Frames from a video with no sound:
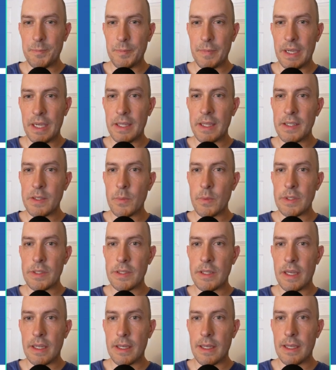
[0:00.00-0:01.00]
And this one's
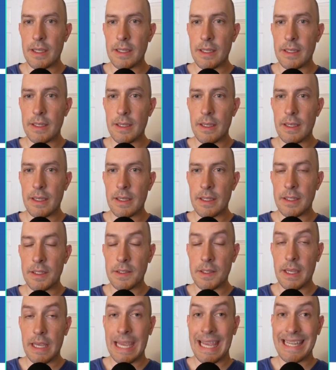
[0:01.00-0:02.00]
not an, an
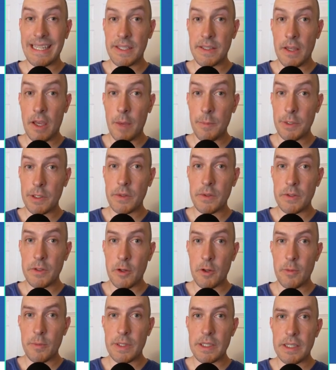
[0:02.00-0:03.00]
anatomical
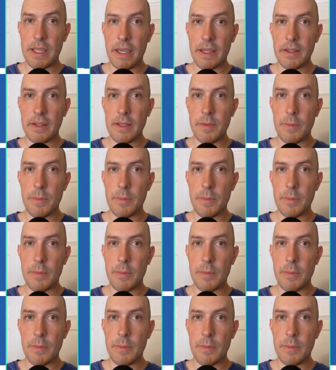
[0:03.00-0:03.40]
term exactly,